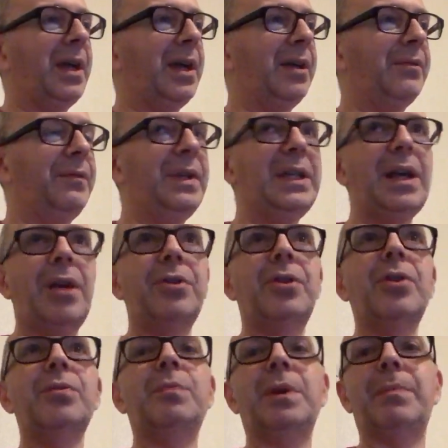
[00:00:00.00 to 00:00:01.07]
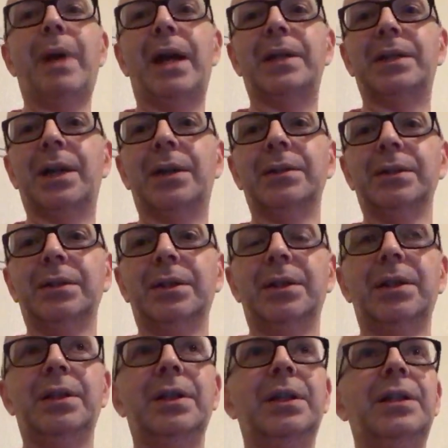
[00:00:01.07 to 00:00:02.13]
Video could be better.
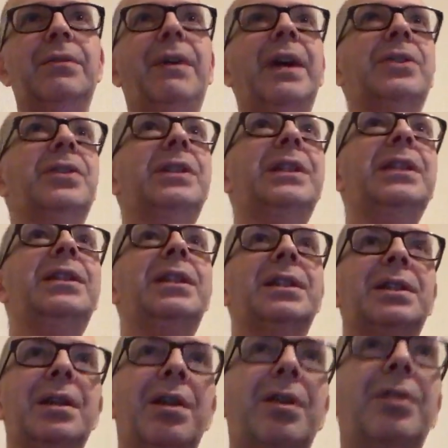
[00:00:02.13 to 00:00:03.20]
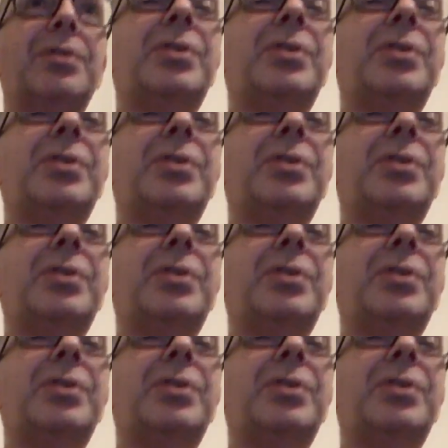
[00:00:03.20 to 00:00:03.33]
In fact, I did this last